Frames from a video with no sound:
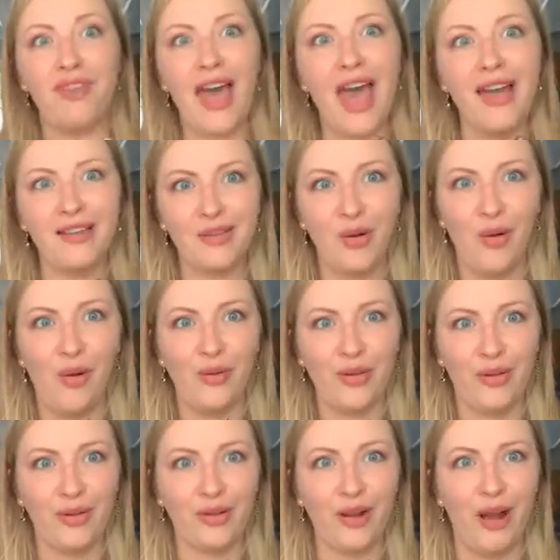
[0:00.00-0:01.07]
that is a whole
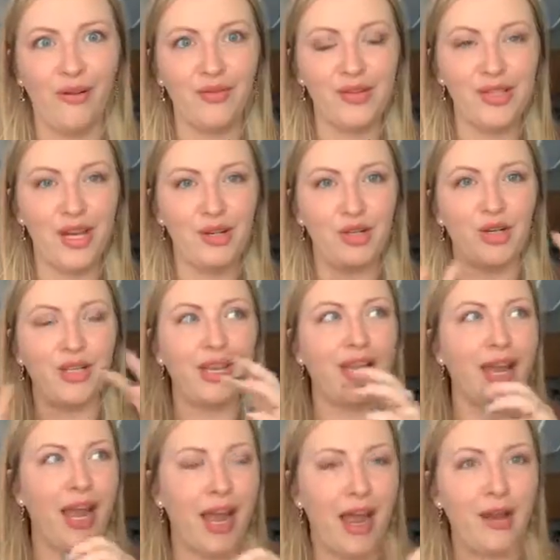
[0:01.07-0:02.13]
nother conversation.
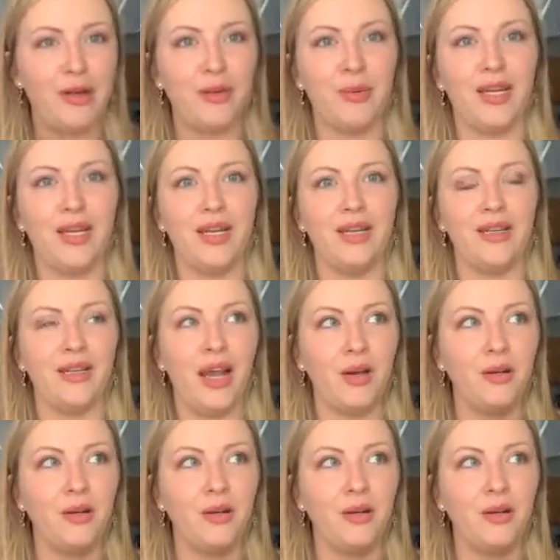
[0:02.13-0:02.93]
Like, how do we